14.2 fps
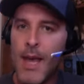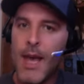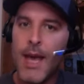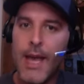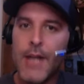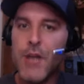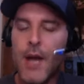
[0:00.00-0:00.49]

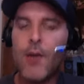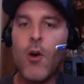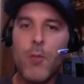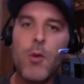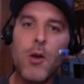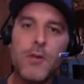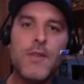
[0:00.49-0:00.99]
And John
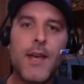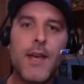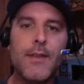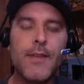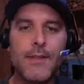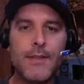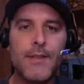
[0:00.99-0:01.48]
Harbaugh
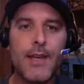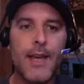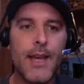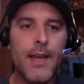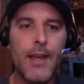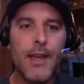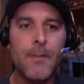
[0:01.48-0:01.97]
said this
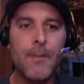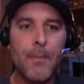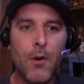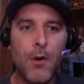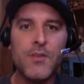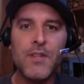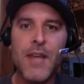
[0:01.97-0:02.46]
in the
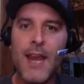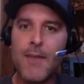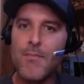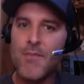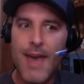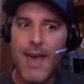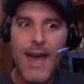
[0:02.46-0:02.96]
post
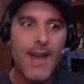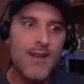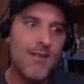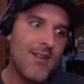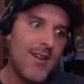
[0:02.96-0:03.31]
game that,